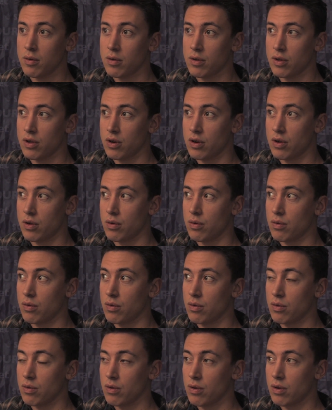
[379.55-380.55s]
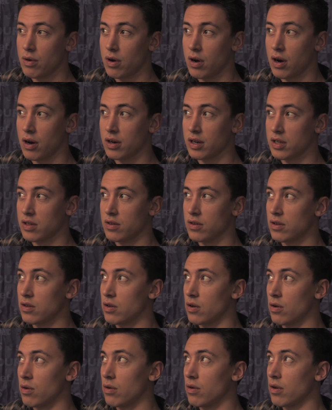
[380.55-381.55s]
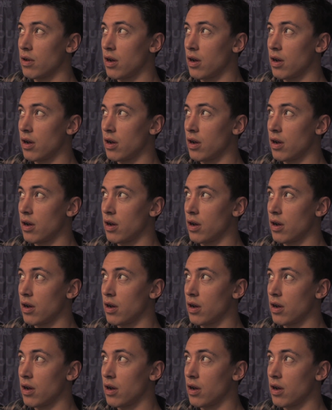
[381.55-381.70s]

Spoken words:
you know, artists don't,